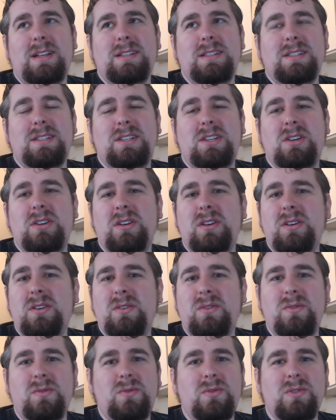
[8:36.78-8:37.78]

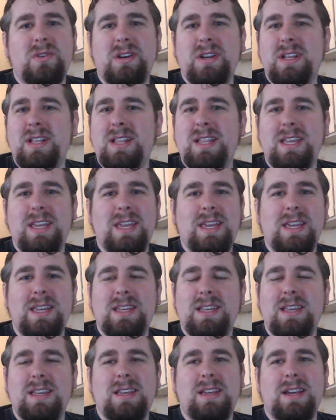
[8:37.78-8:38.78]
you
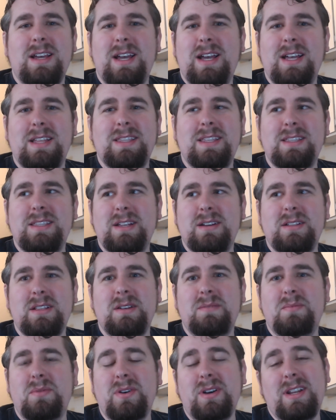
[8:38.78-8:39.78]
really,
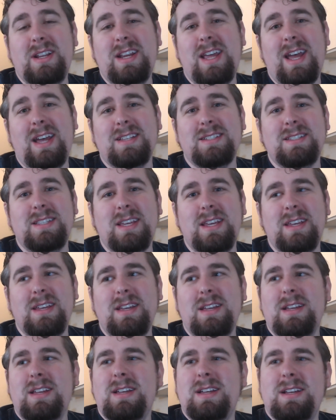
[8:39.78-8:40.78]
they're pretty nasty.
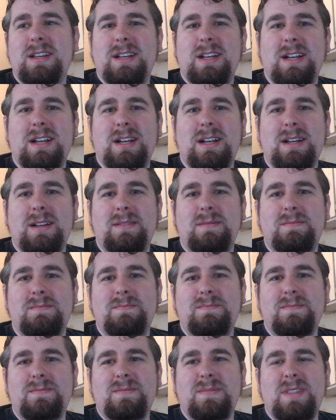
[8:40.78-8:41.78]

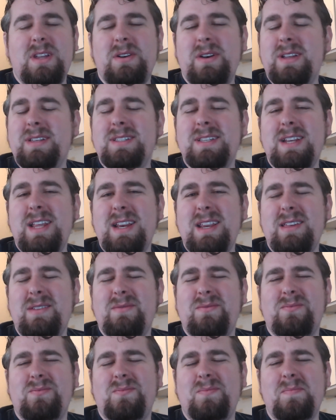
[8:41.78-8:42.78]
There isn't
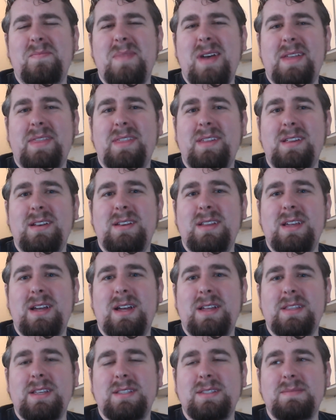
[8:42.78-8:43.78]
any method
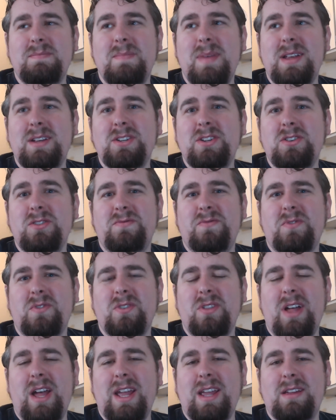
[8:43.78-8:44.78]
that's mentioned for
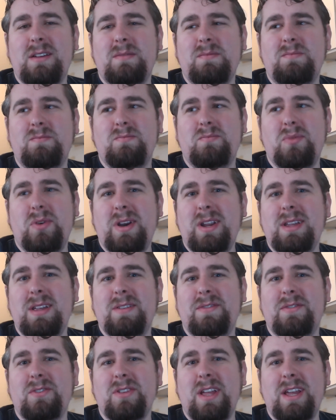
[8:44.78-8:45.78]
like
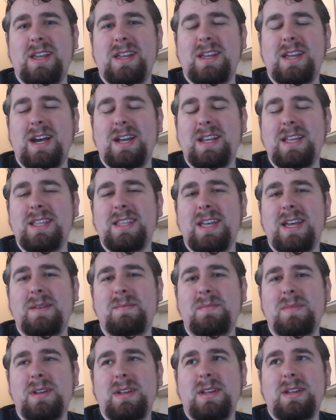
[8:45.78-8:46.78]
cutting
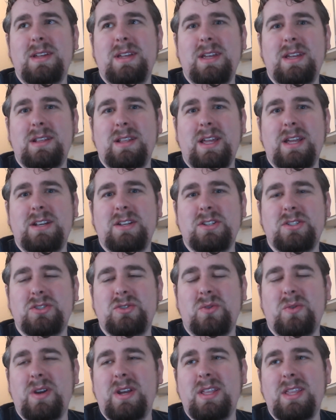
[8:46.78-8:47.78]
them and like
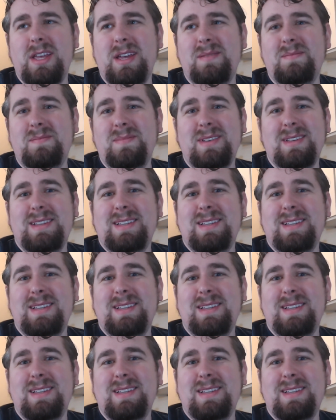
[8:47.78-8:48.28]
destroying them.